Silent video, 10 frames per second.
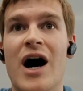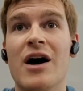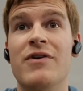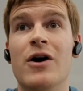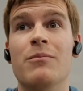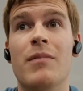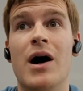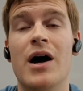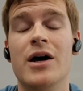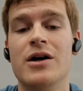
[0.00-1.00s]
I found
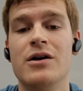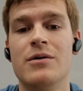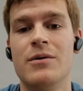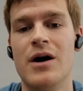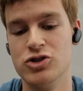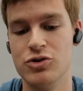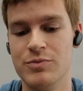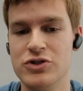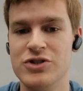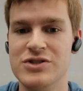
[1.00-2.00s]
my
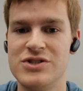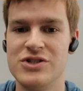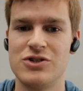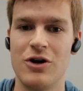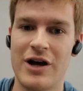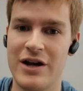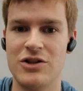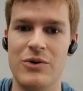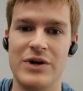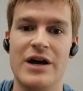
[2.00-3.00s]
contributions to start
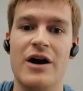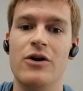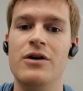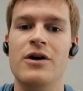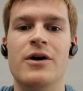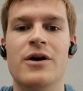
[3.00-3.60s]
slowing down.